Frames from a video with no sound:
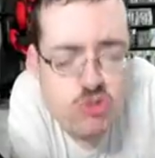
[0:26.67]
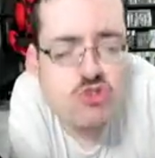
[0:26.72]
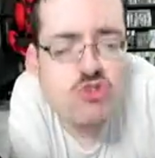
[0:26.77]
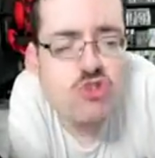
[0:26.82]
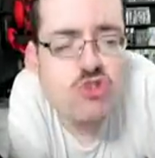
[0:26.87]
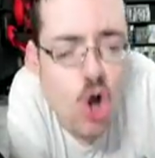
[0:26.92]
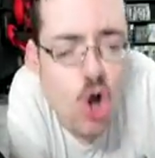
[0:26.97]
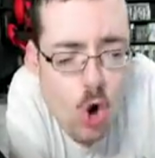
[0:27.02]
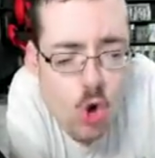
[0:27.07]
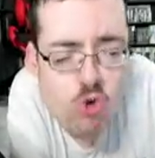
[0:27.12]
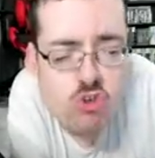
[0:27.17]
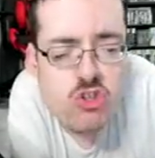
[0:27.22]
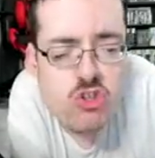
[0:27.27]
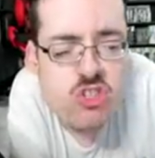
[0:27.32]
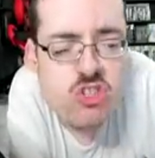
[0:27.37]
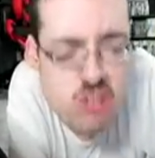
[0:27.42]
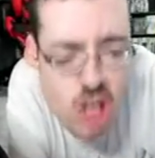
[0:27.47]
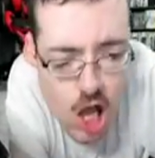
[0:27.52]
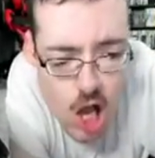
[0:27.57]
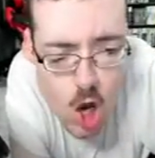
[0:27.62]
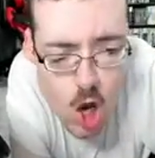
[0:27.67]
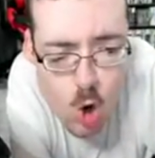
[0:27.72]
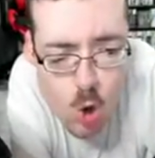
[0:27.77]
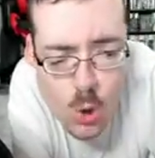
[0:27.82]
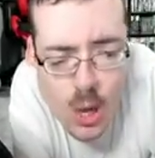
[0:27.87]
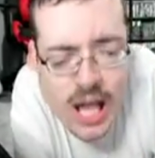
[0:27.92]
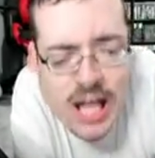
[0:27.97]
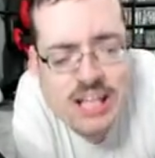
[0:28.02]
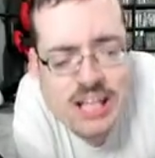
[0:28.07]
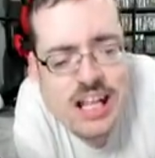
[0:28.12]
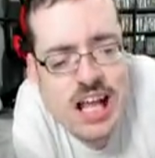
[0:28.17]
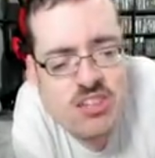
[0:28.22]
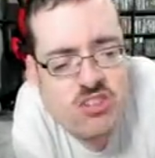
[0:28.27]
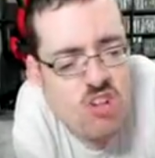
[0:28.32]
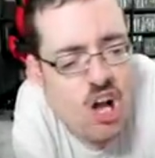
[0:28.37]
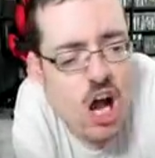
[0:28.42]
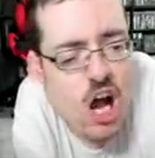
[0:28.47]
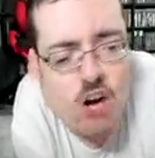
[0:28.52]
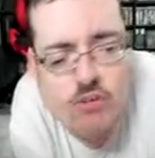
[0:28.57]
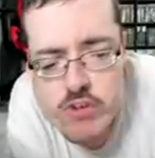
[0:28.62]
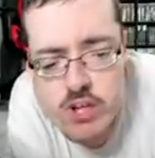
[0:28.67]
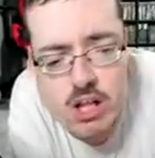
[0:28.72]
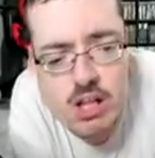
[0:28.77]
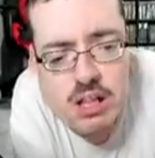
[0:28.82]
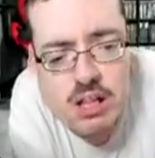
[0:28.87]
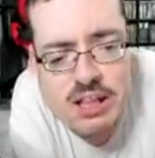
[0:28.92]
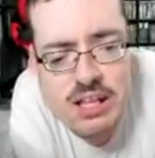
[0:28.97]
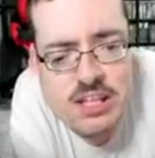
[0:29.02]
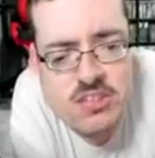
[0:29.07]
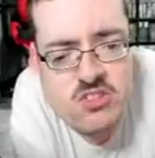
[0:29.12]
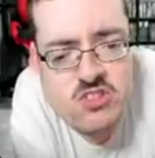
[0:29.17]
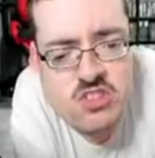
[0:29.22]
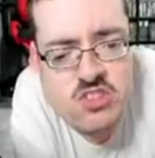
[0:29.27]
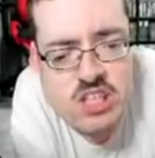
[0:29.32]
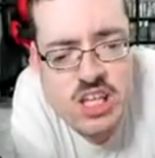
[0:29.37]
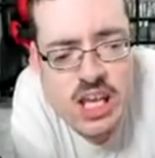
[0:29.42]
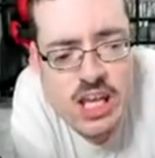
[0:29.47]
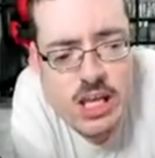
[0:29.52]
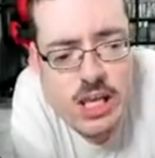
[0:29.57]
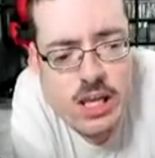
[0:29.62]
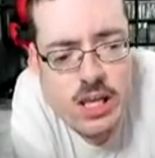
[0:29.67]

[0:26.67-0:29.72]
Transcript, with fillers: so slow. That's not realistic.